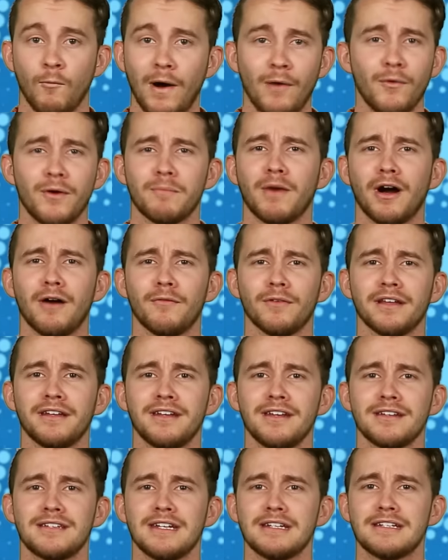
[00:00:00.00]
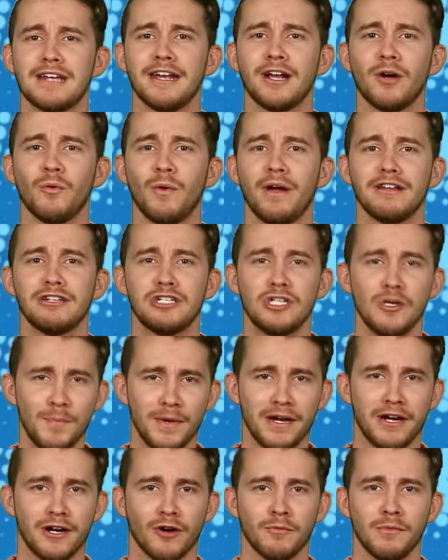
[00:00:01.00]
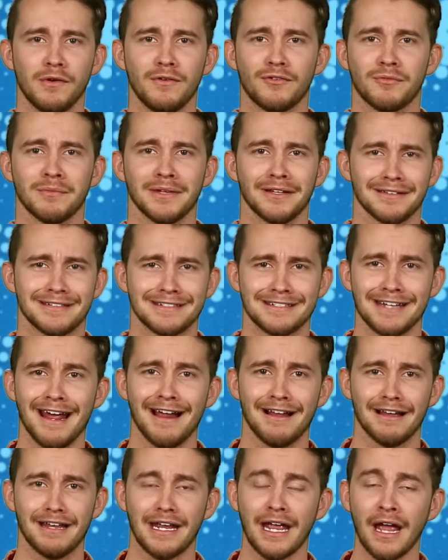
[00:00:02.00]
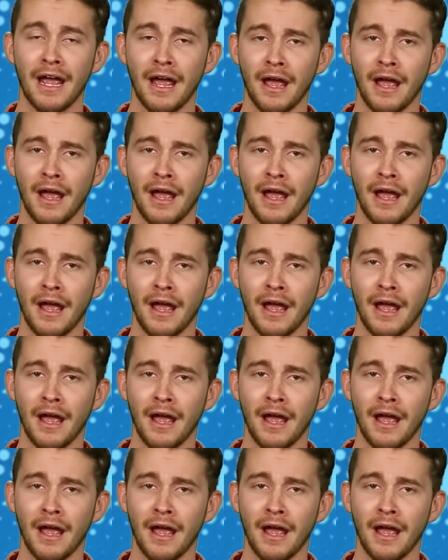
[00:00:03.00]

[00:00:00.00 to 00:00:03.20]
Why would Marvel and Disney take away a superhero movie from little Sally?